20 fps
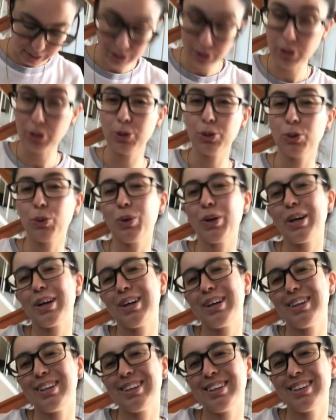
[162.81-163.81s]
oh, I don't
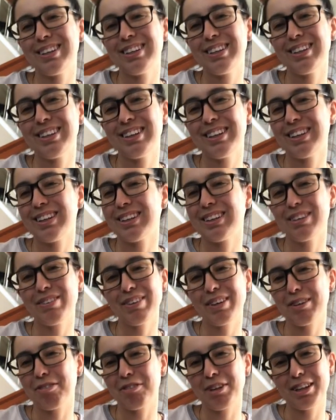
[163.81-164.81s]
know if
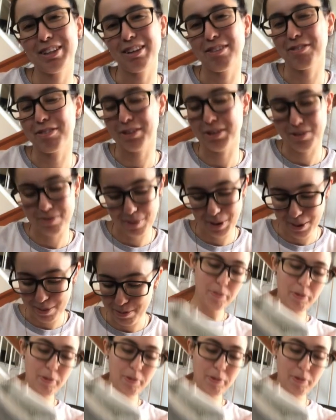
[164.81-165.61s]
I could find that for you, mom.